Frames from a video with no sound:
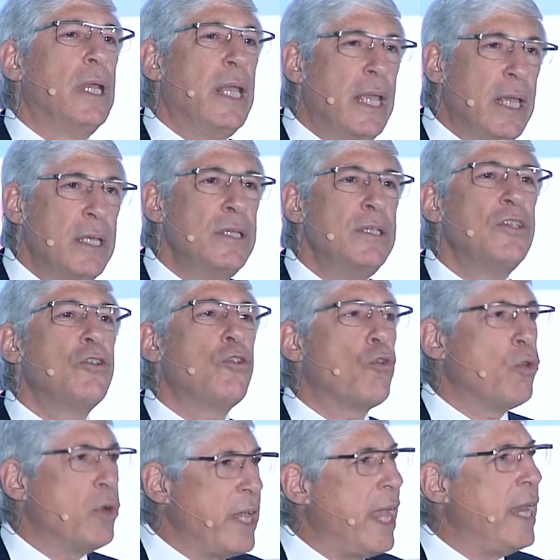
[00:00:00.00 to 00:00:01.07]
is
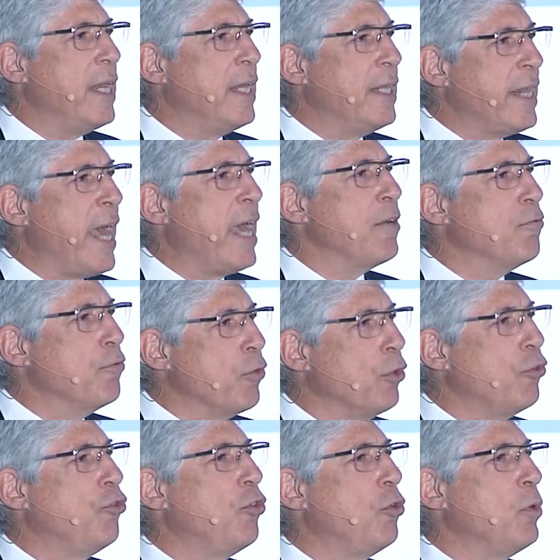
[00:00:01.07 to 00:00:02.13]
creating that
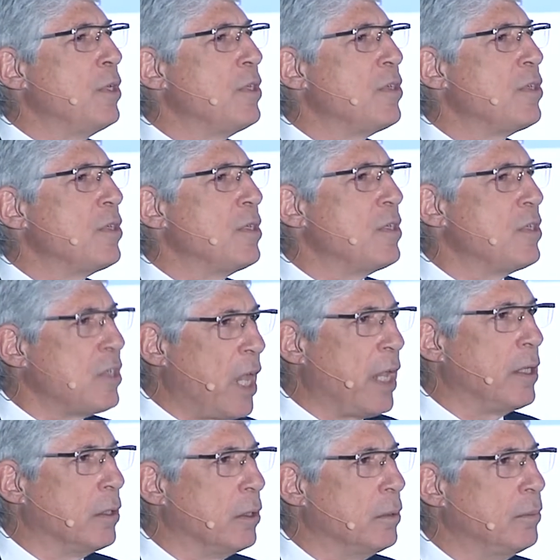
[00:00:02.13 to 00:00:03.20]
virtuous
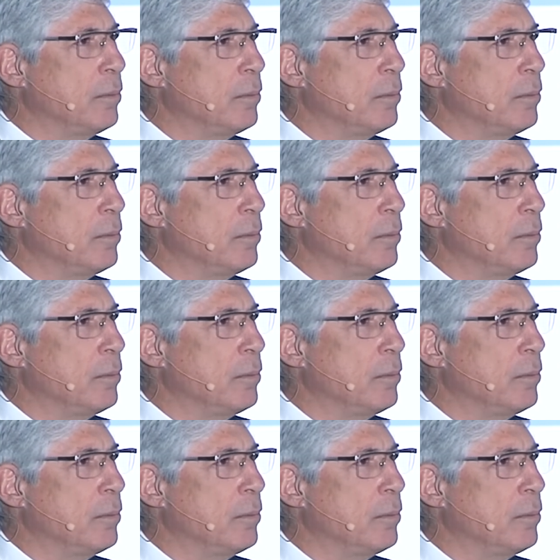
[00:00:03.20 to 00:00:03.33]
cycle.